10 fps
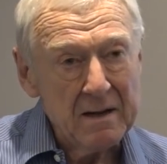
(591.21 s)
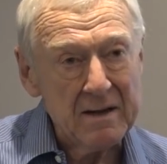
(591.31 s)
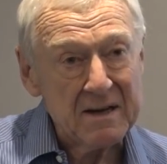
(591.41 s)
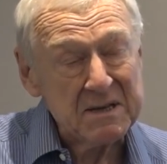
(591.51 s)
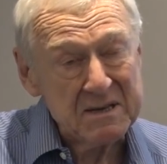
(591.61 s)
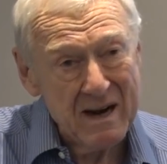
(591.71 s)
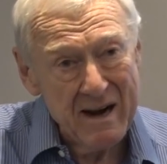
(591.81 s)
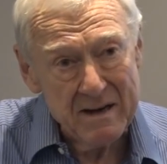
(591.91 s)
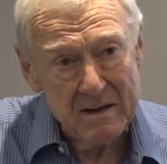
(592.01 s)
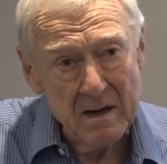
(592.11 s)
the
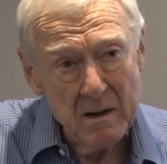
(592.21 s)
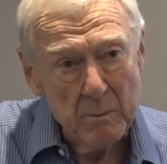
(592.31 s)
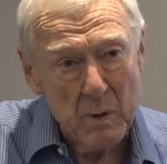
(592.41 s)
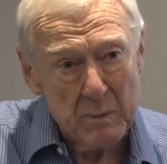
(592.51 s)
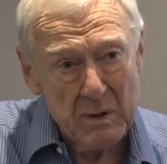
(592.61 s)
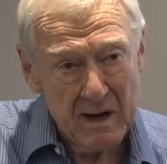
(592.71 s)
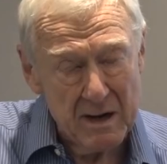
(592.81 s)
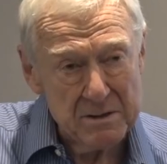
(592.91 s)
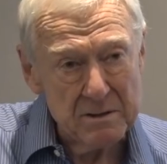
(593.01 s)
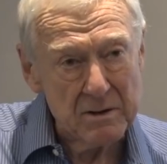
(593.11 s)
assigned
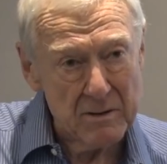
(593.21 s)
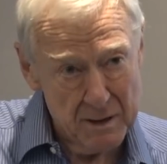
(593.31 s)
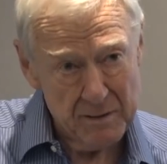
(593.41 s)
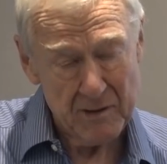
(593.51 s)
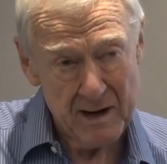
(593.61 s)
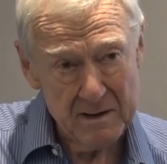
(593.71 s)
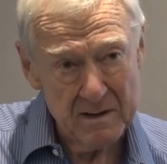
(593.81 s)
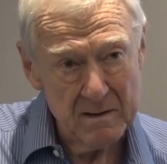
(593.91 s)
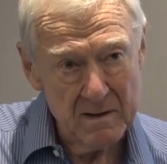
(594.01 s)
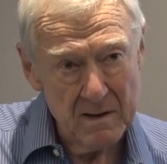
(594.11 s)
population growth rate